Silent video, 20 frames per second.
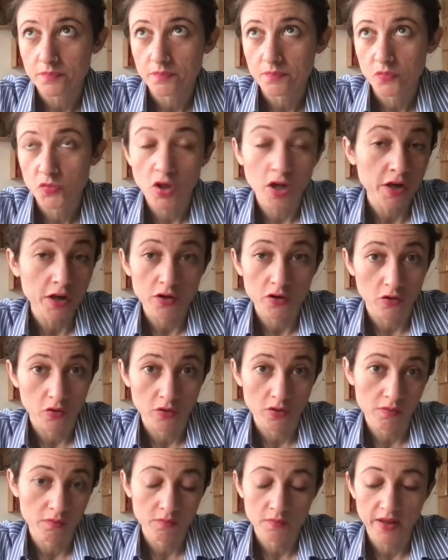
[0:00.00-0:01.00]
Not at all,
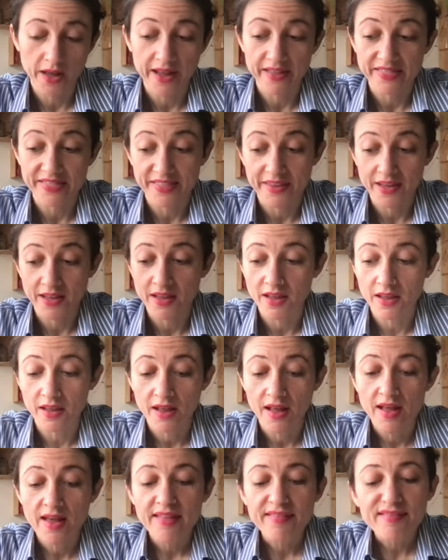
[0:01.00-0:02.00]
I think.
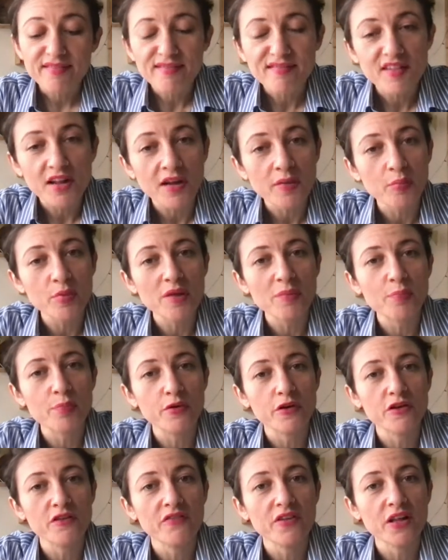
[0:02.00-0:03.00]
So it's gonna be
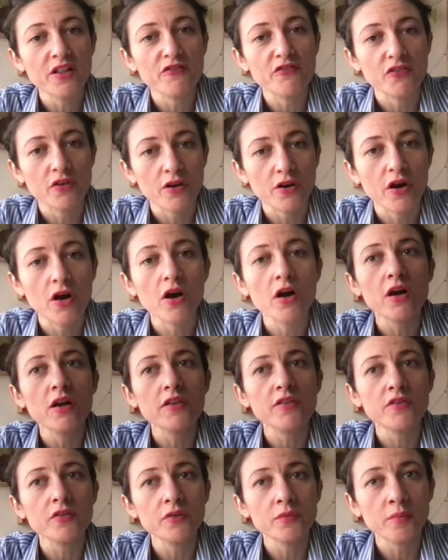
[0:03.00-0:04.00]
perfect for
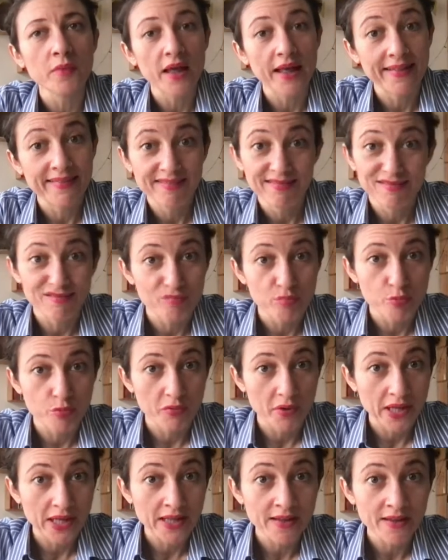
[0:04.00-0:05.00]
autumn and
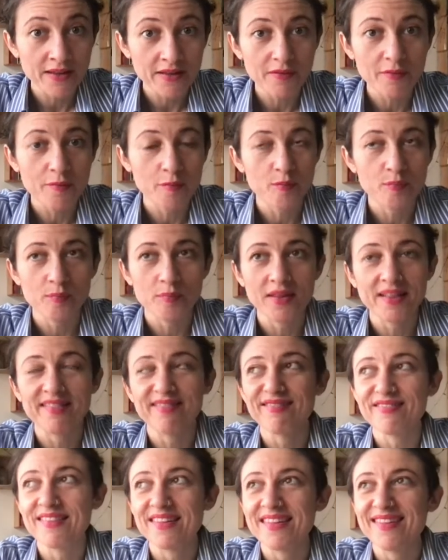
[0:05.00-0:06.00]
spring,
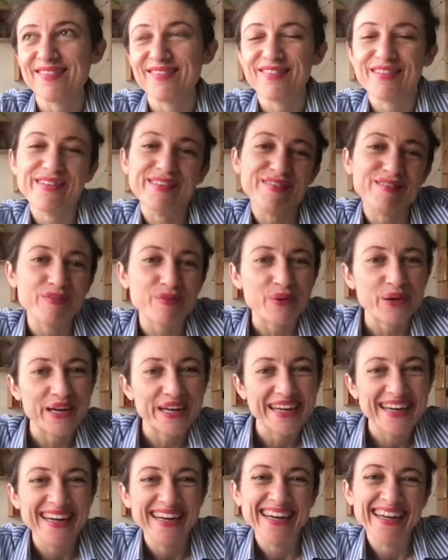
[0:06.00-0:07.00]
mid-seasons
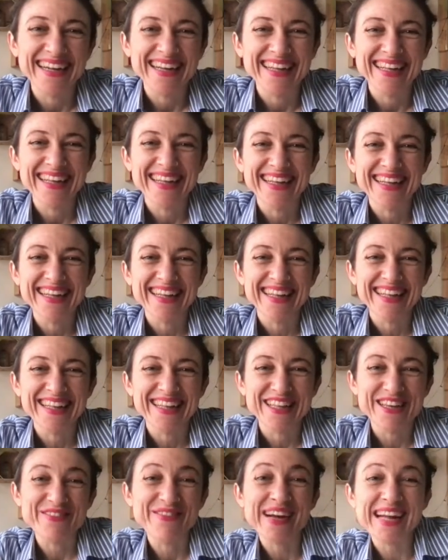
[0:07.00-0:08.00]
where
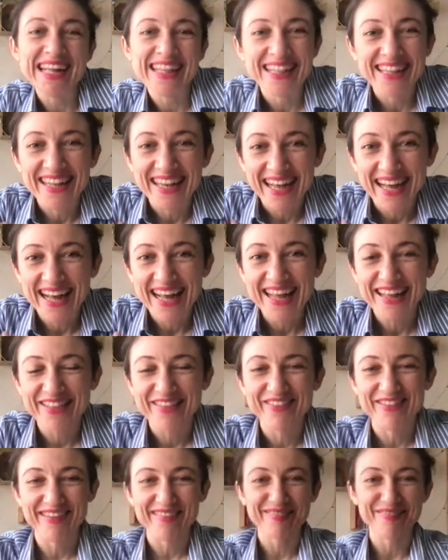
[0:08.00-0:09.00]
you might like to
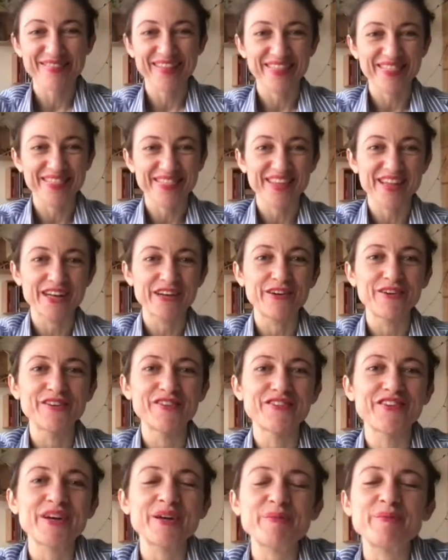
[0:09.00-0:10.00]
have something
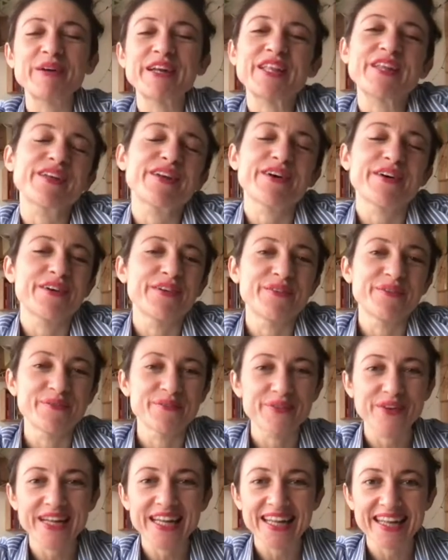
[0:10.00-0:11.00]
over but you don't
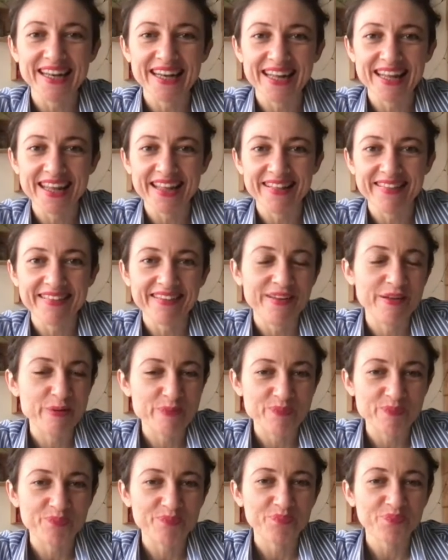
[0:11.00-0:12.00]
really need
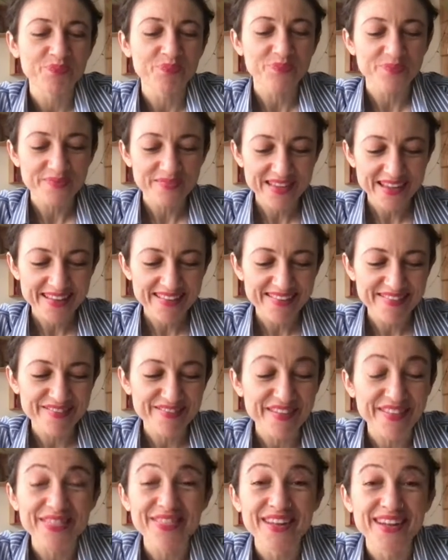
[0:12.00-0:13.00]

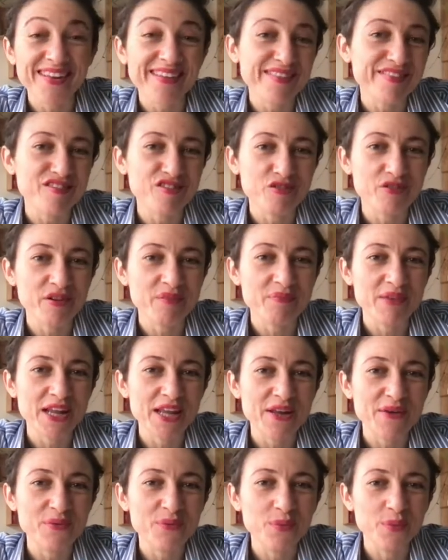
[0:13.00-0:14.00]
something
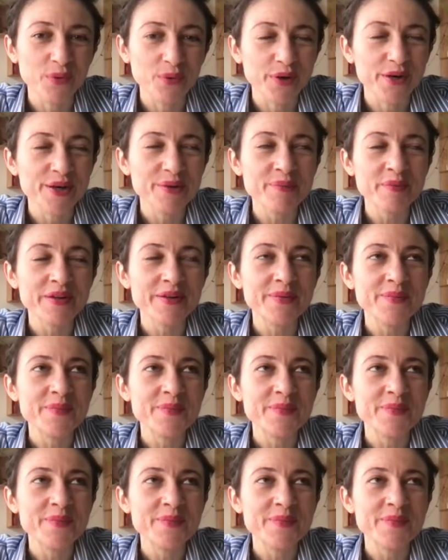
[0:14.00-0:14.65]
extremely warm.